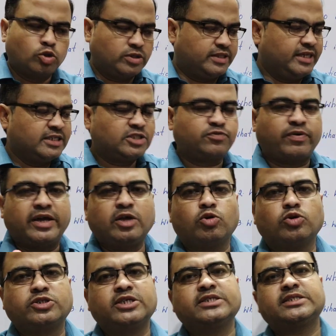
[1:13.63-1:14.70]
So these
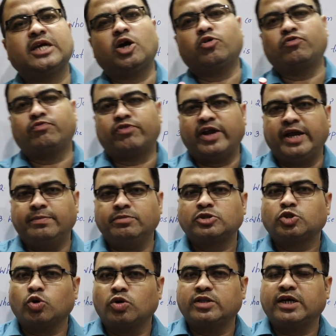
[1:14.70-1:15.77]
5 questions I have
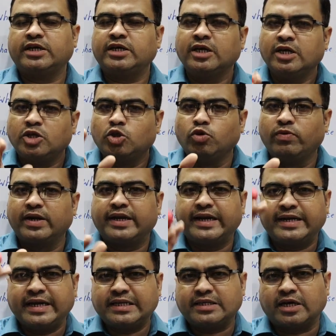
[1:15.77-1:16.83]
framed so that you will
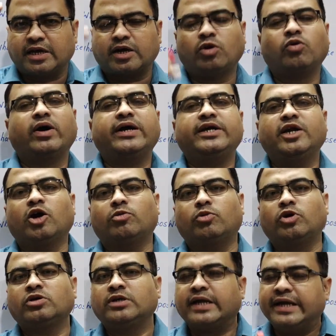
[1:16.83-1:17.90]
get a thorough idea
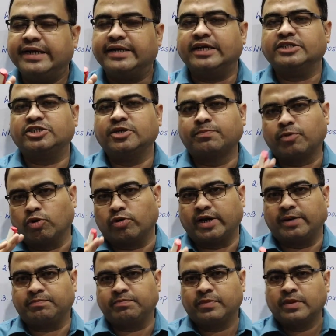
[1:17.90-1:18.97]
about internship
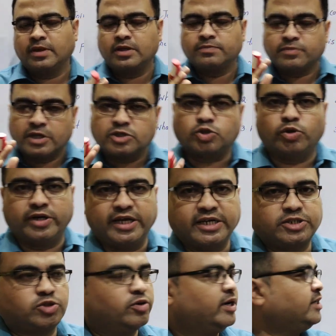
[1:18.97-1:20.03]
program. So
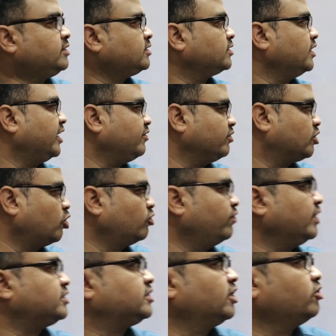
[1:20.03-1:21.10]
dear students,
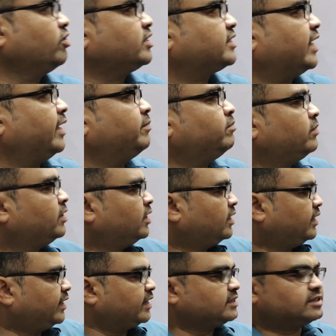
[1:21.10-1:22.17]
without wasting your time,
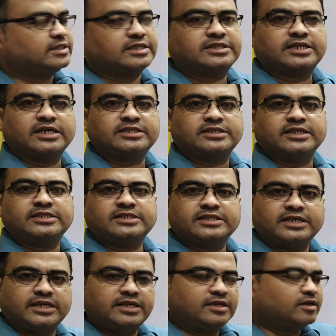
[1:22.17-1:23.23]
let us discuss
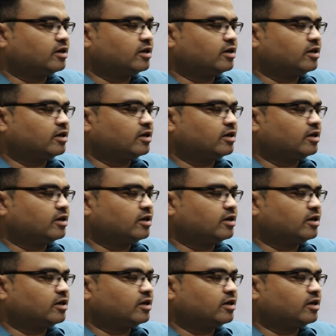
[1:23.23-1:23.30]
this